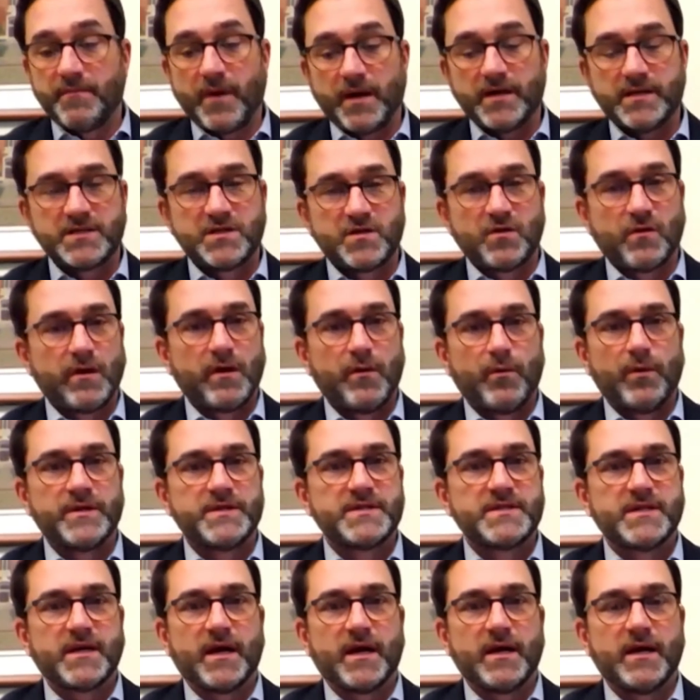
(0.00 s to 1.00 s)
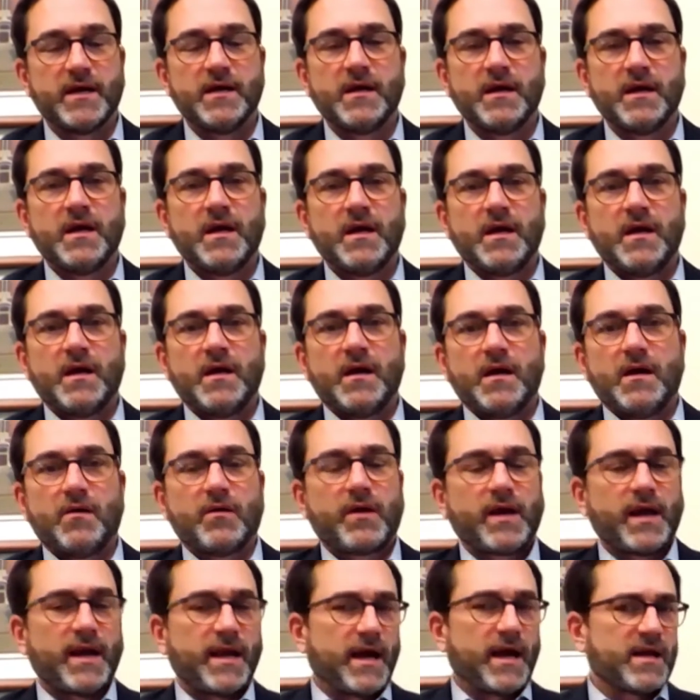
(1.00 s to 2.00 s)
my story would say,
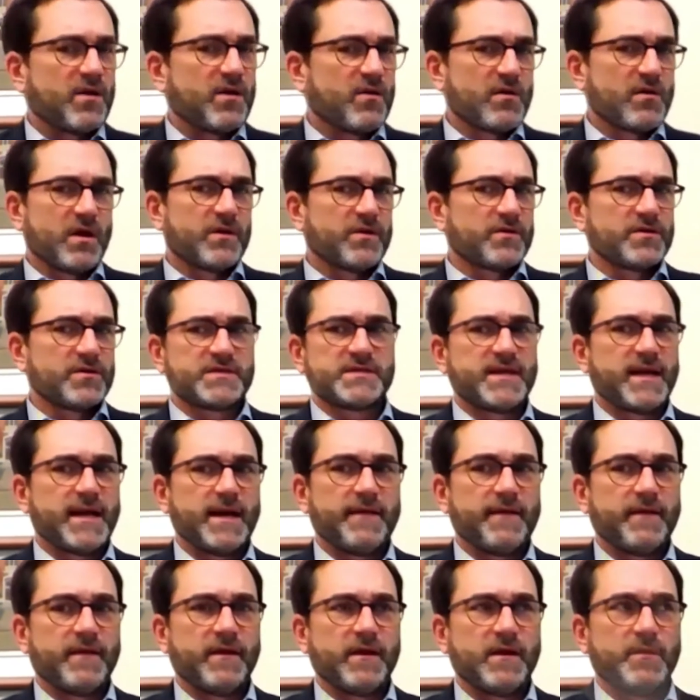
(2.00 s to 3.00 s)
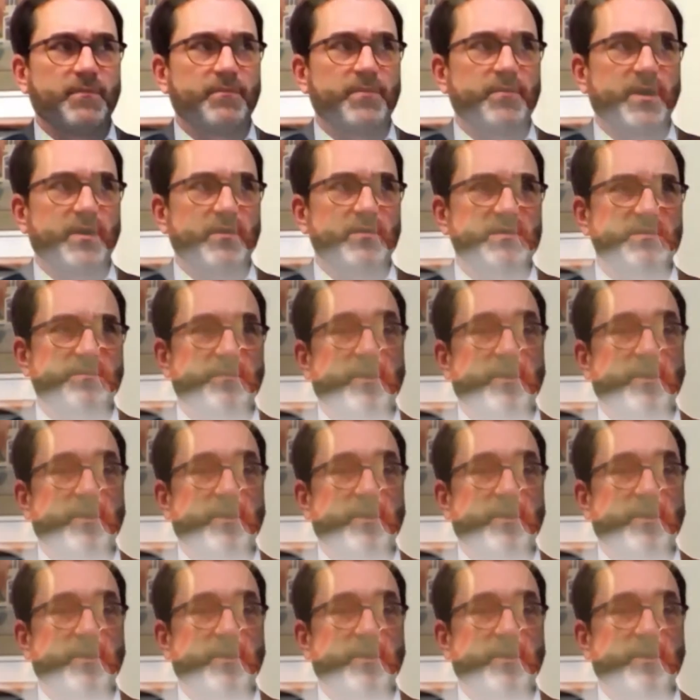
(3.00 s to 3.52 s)
okay, I don't understand the abuse,